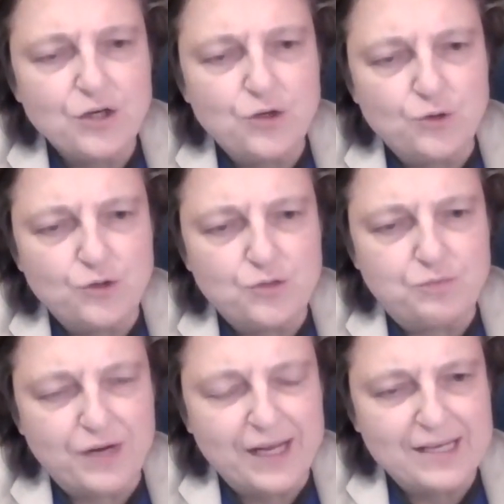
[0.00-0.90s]
could
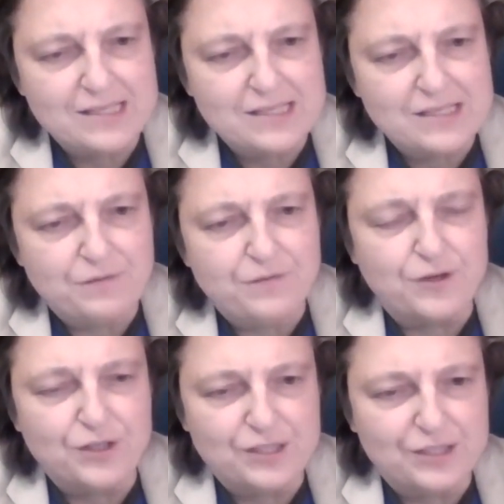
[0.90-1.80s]
bring us
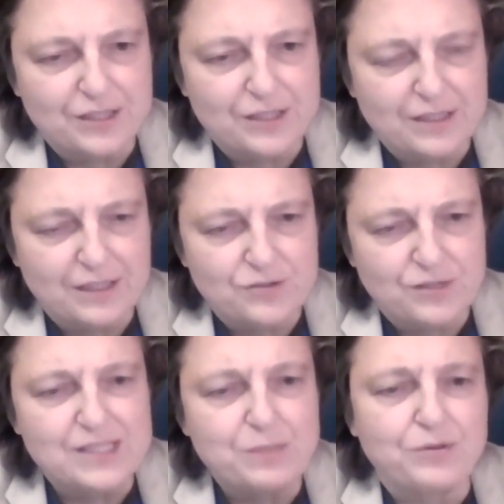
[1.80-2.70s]
further into
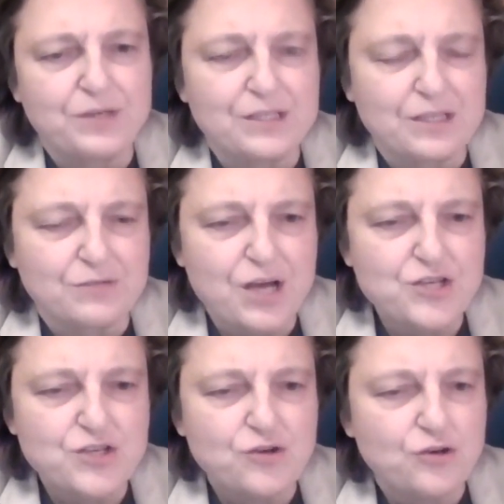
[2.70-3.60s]
a deeper integration,